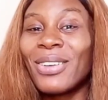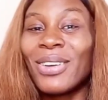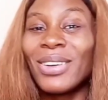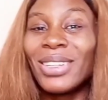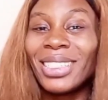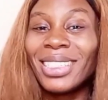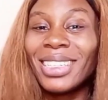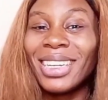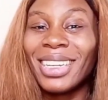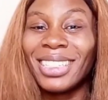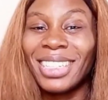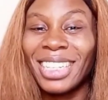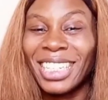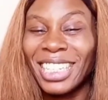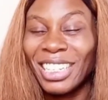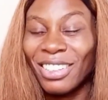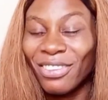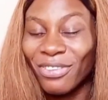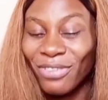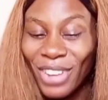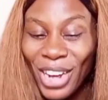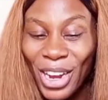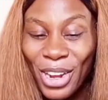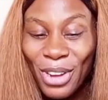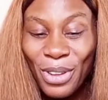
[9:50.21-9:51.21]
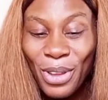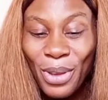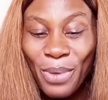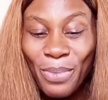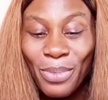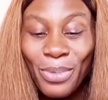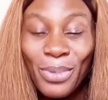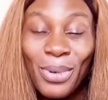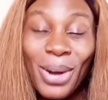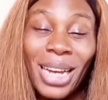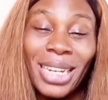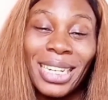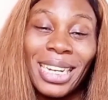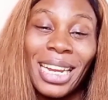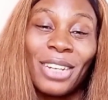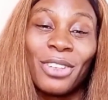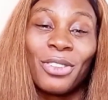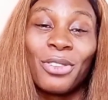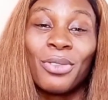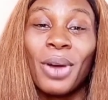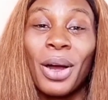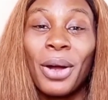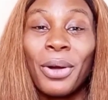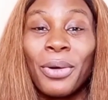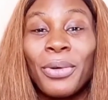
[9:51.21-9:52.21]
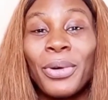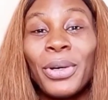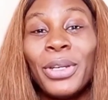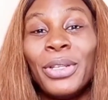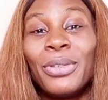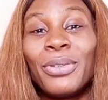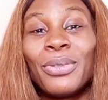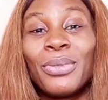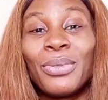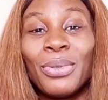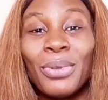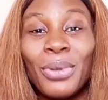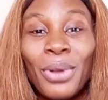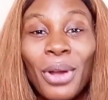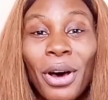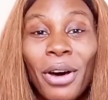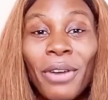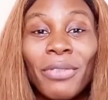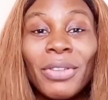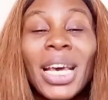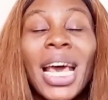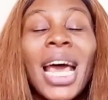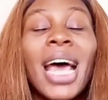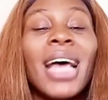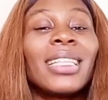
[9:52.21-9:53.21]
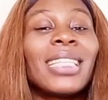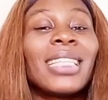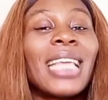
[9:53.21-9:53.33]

content that are valuable and that you are going to love.